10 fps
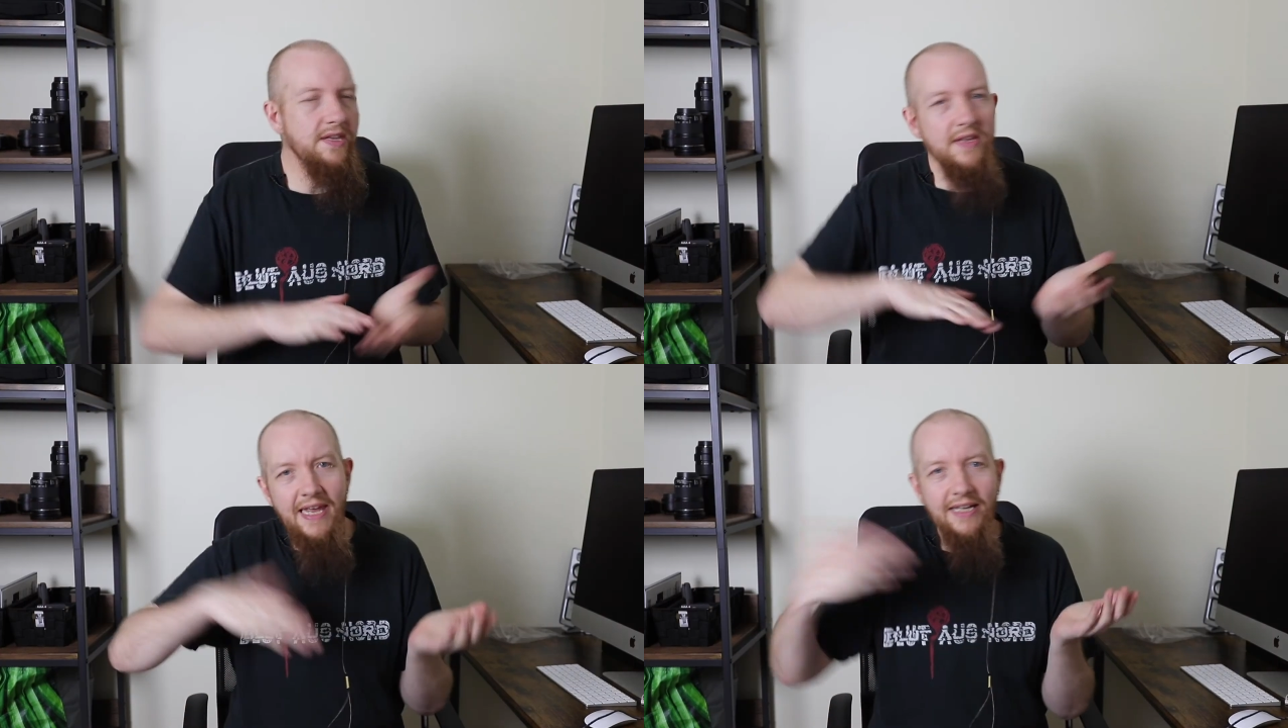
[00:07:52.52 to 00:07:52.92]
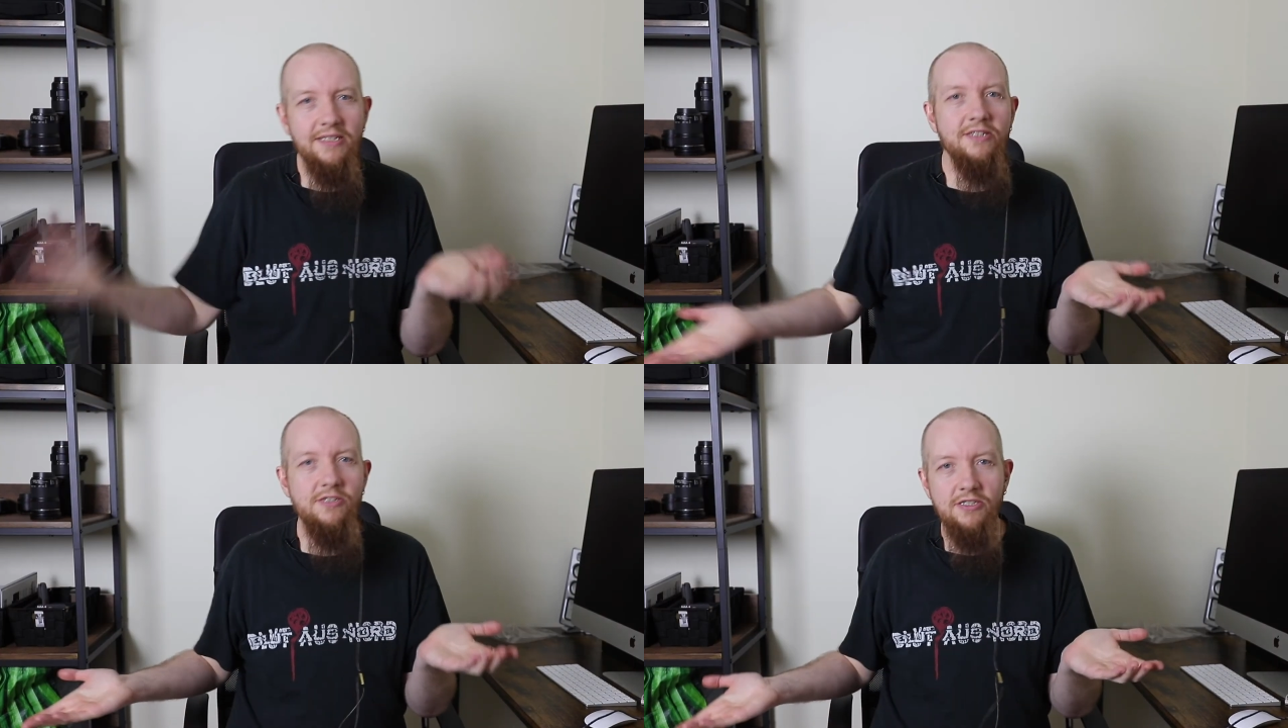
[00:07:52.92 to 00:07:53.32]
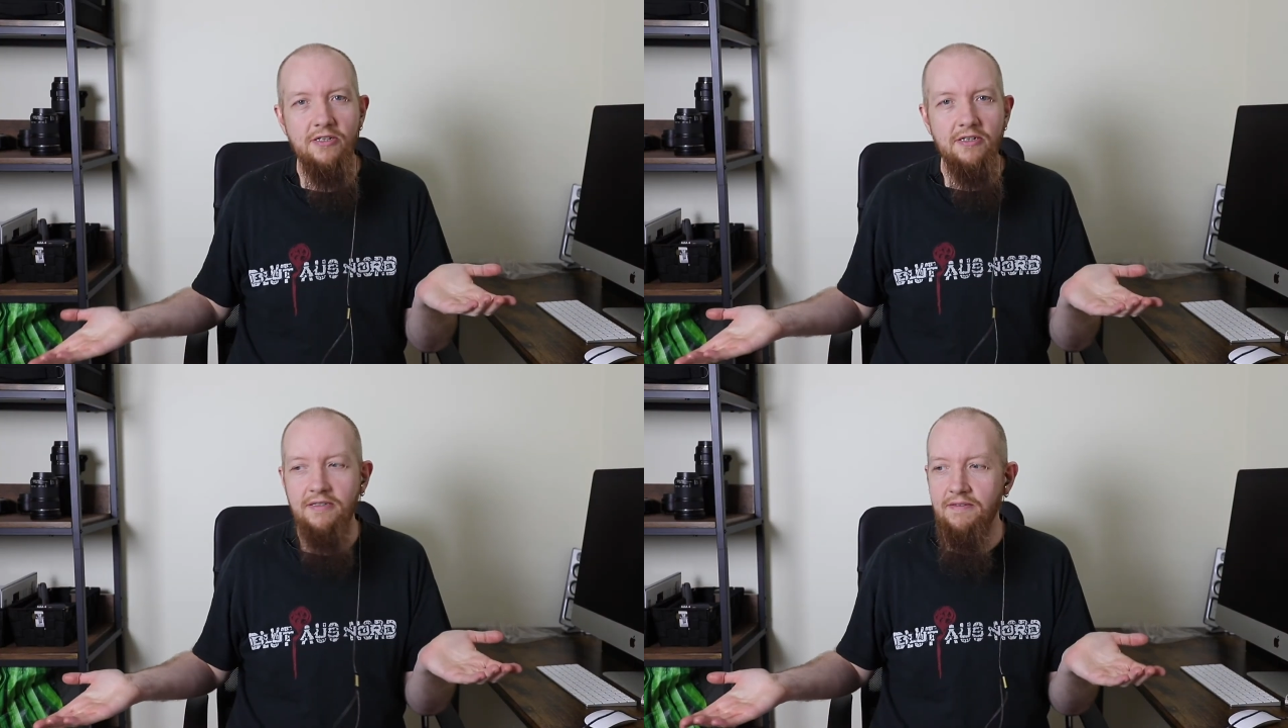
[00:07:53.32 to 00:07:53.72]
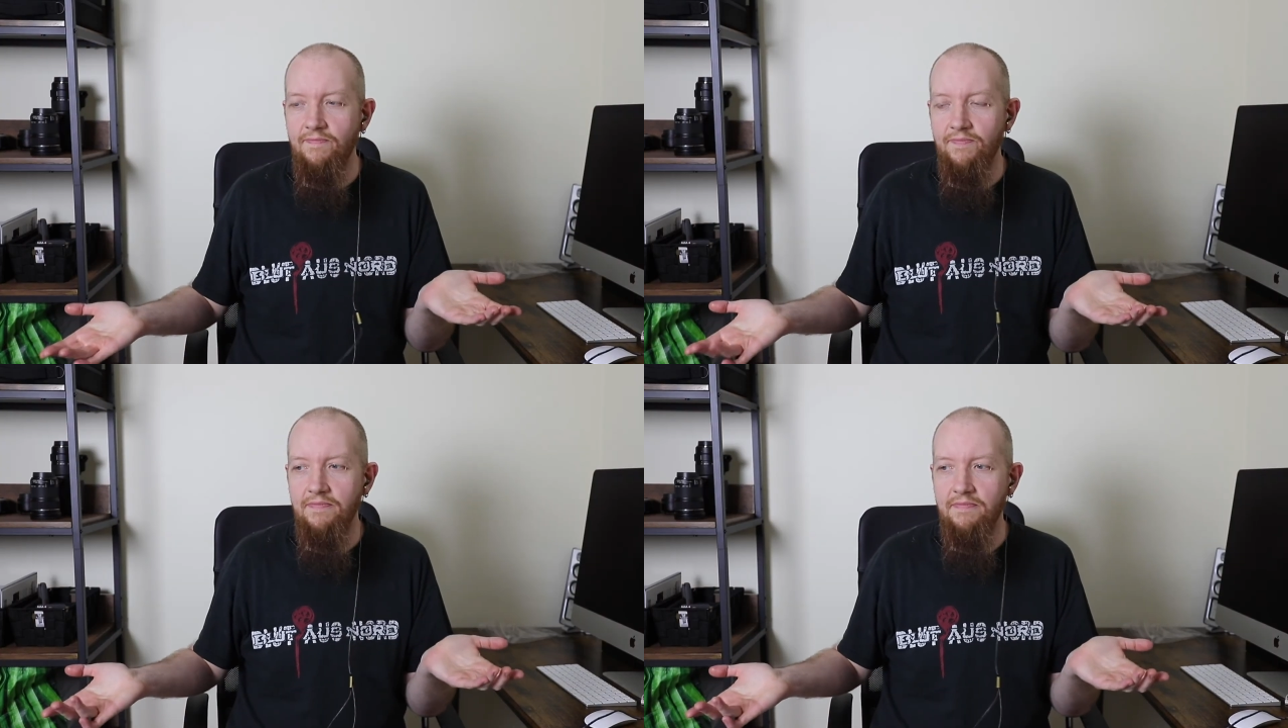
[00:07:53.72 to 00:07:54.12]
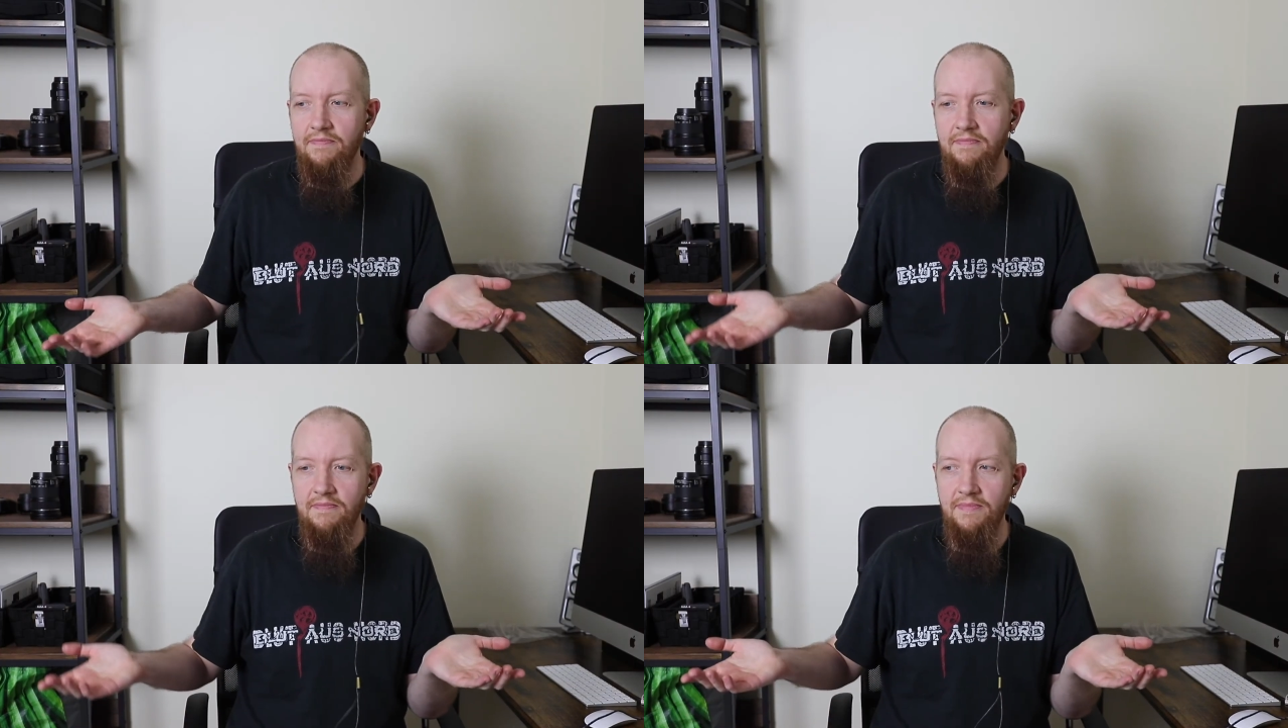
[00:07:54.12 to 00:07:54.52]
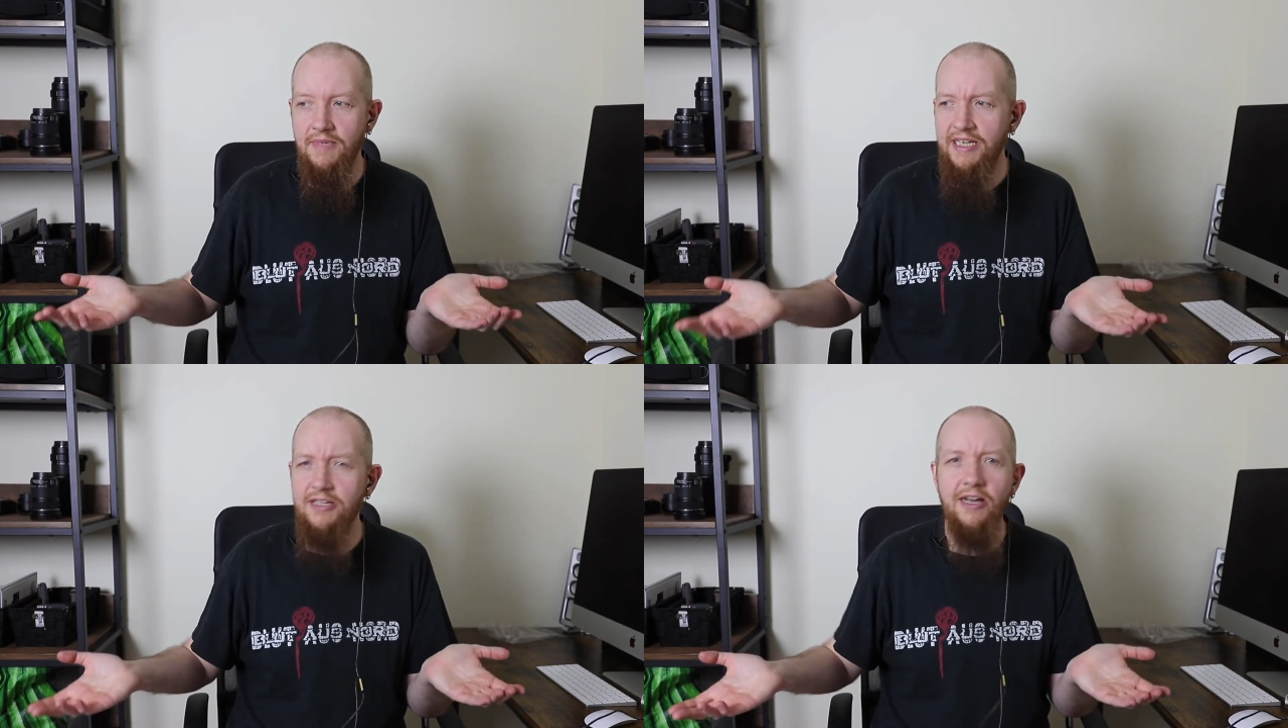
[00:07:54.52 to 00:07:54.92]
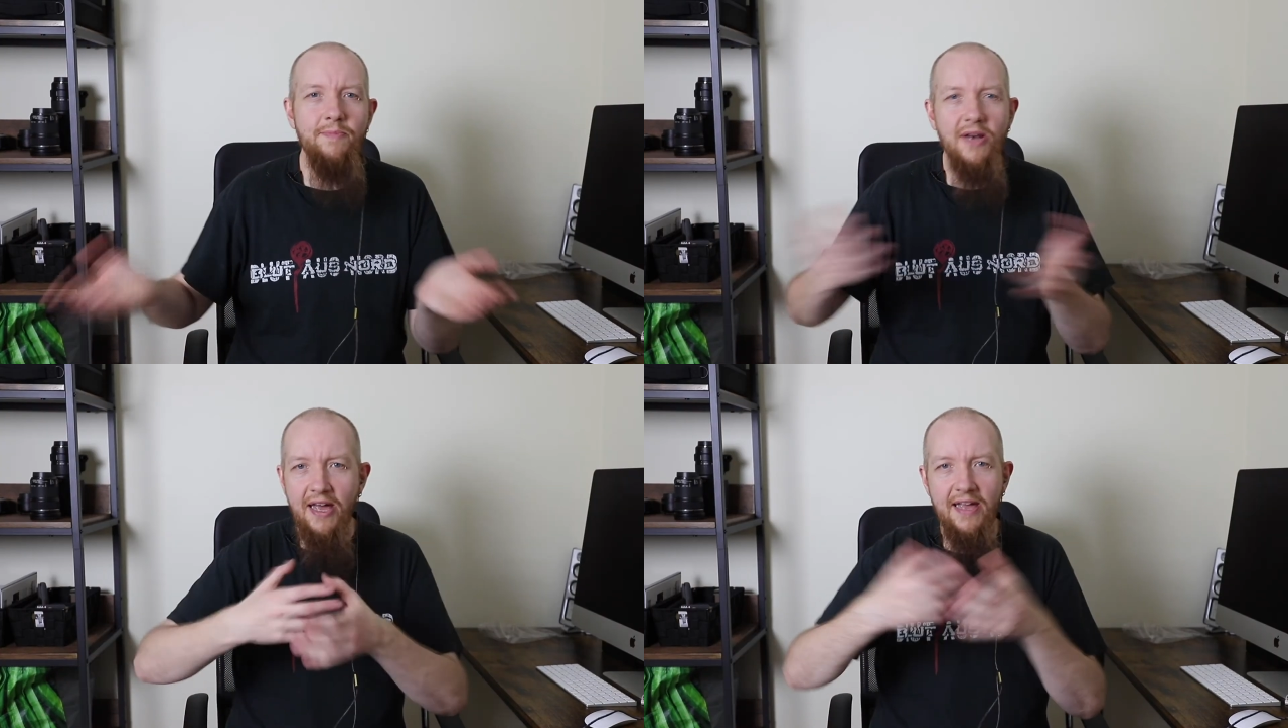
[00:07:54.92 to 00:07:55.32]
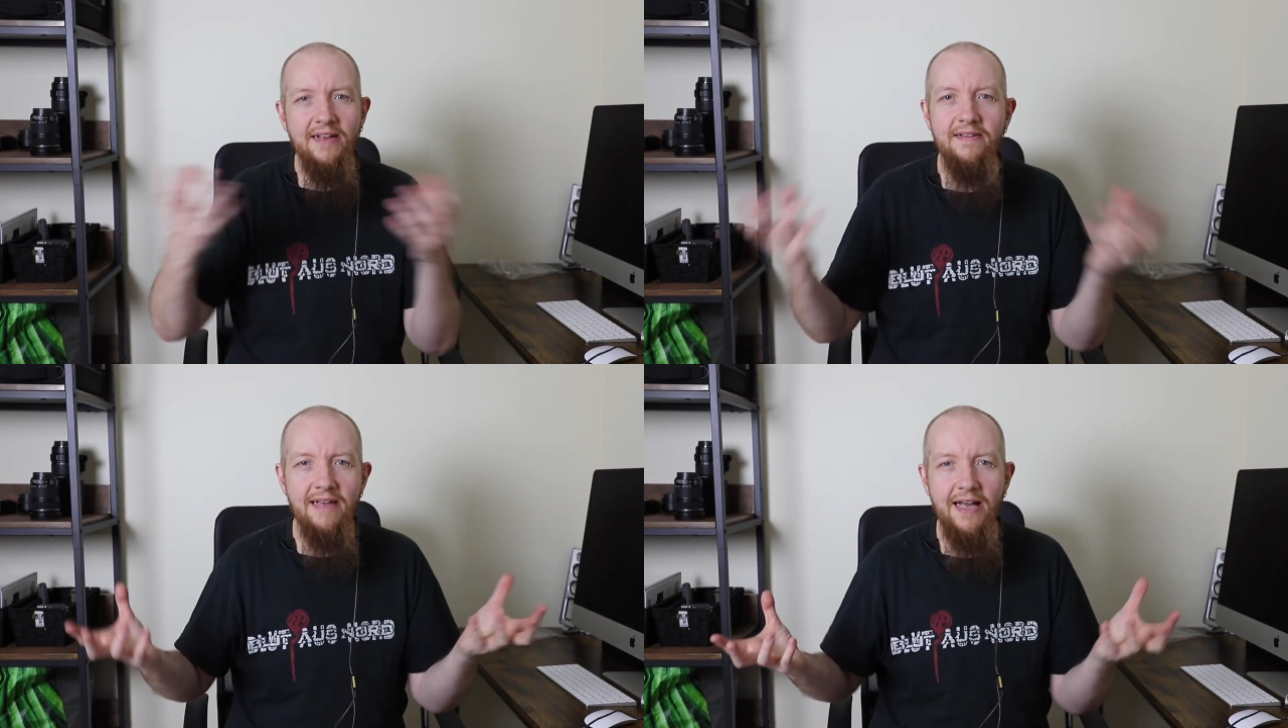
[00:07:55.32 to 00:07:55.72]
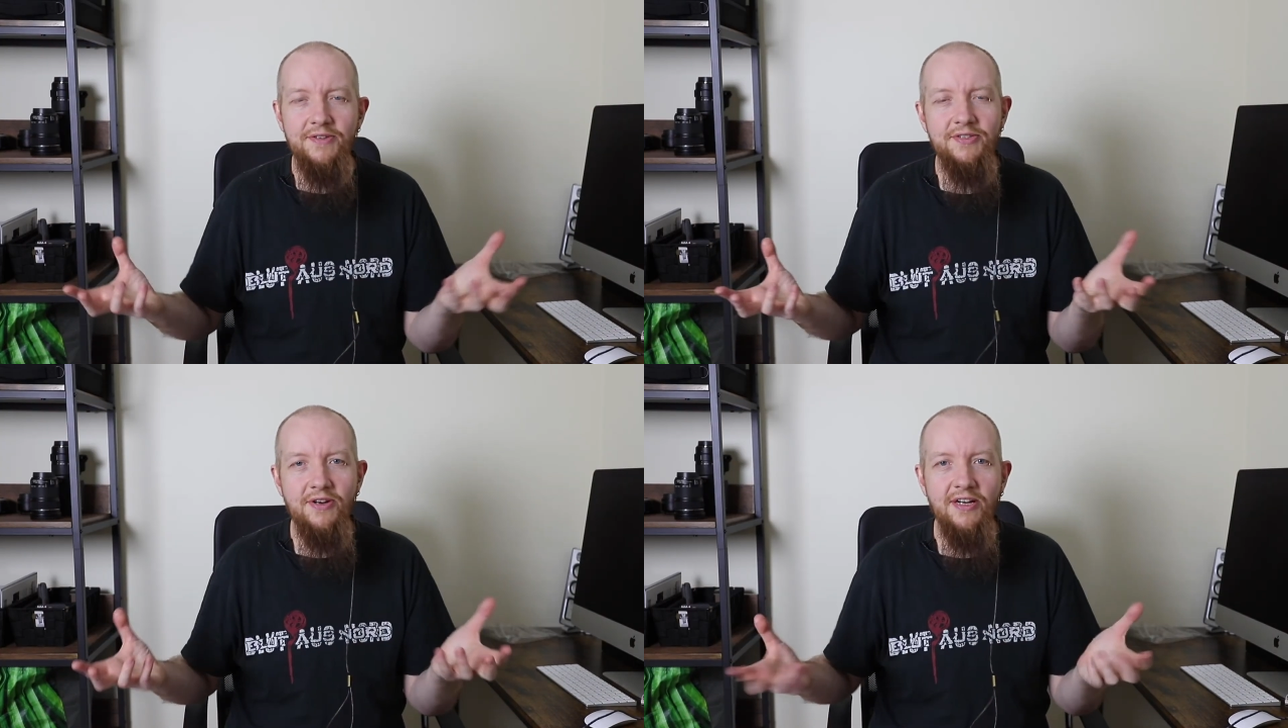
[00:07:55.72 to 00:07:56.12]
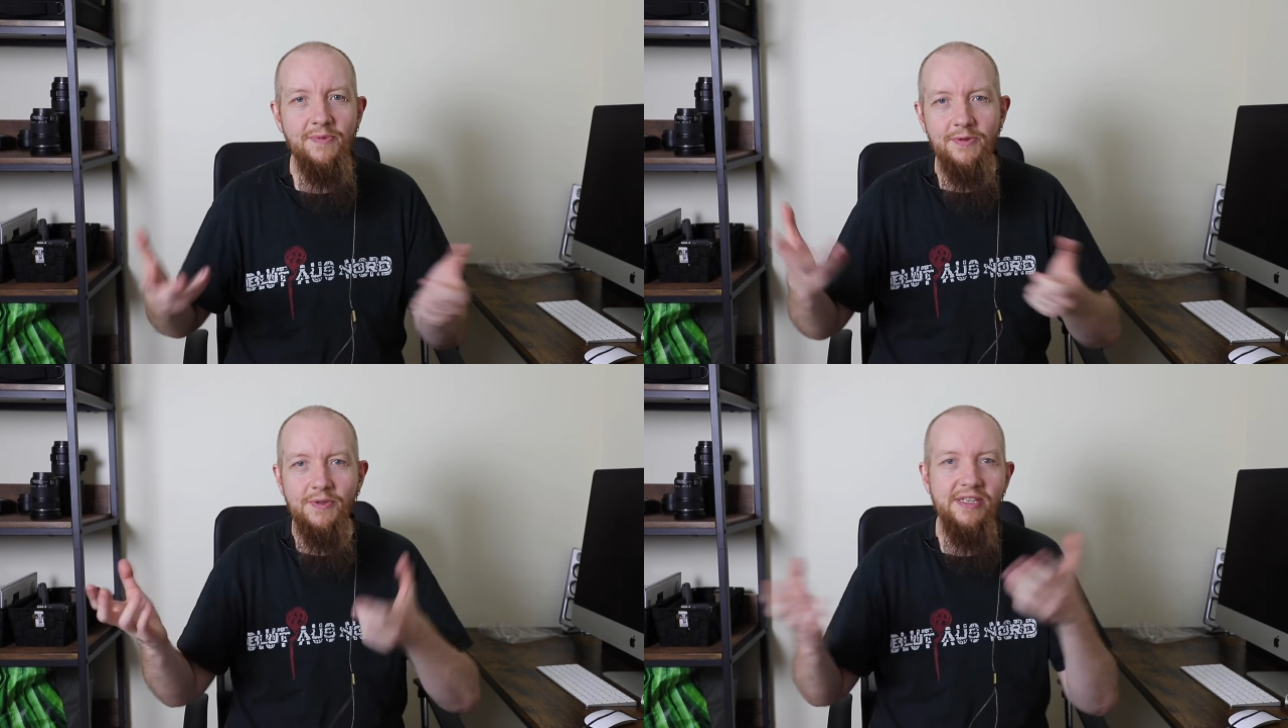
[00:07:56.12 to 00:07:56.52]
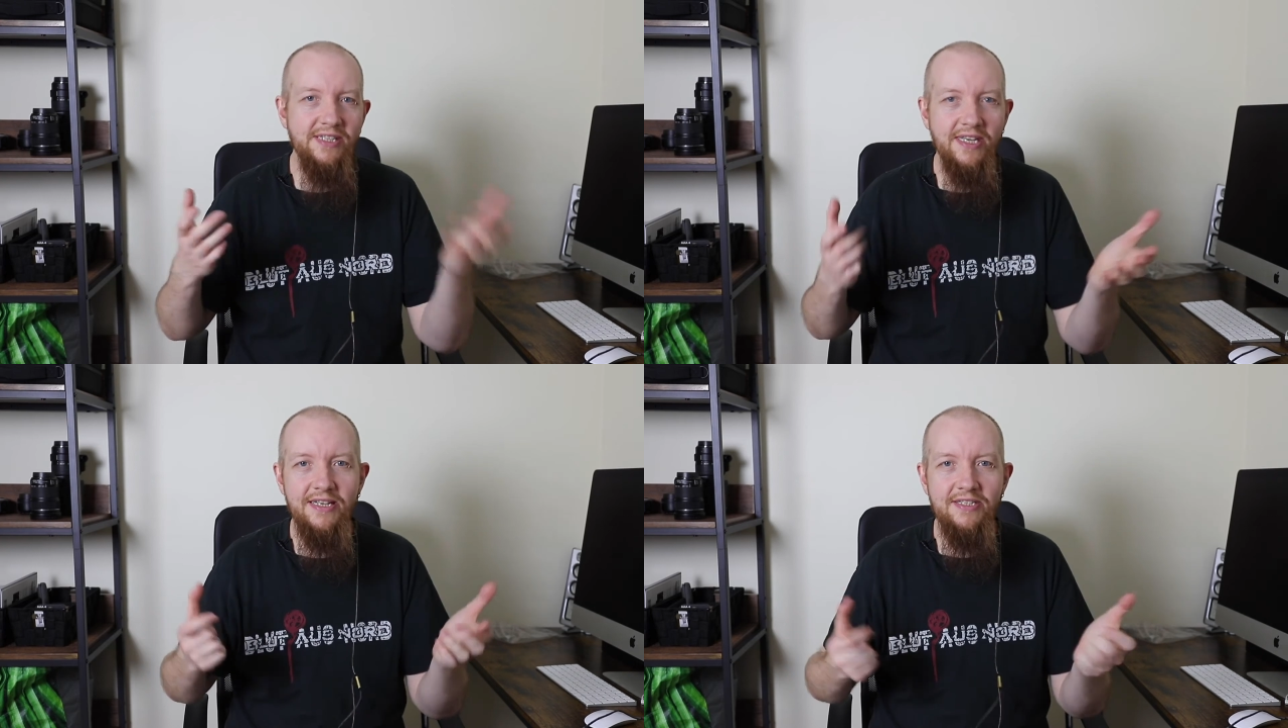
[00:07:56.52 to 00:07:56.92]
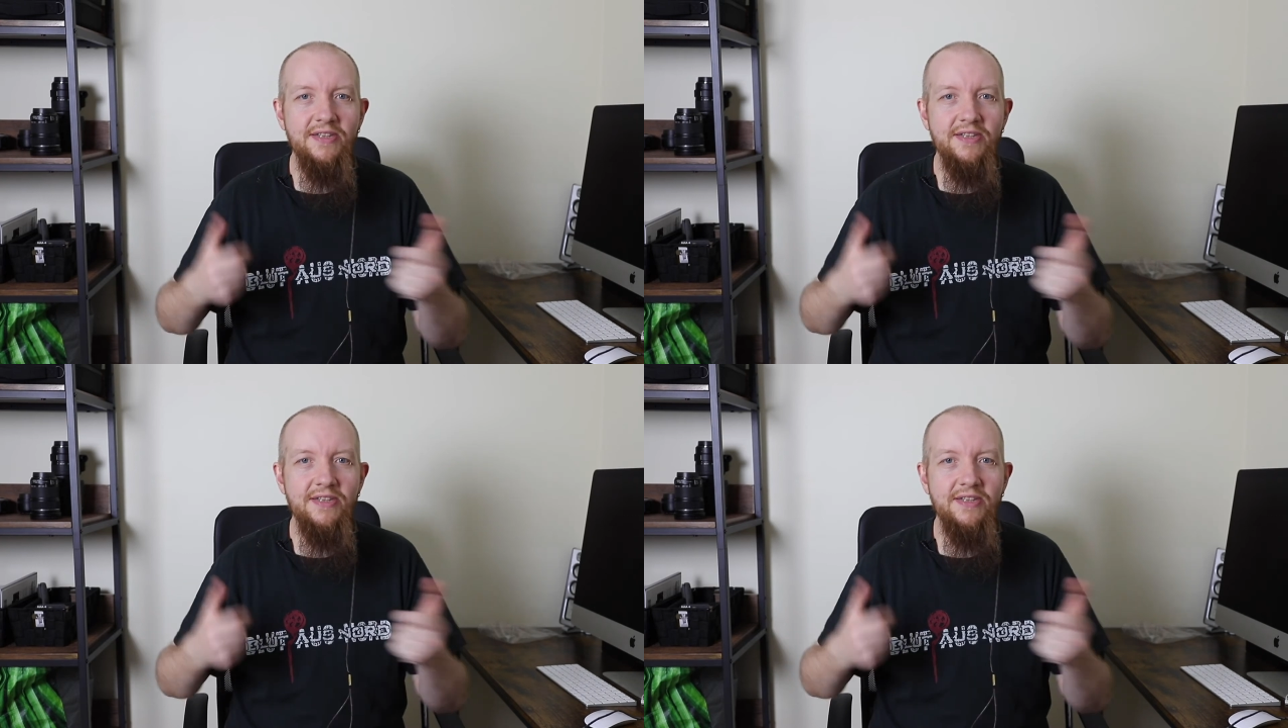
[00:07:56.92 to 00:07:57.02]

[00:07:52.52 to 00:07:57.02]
then the next shot, he's like playing outside with all these kids,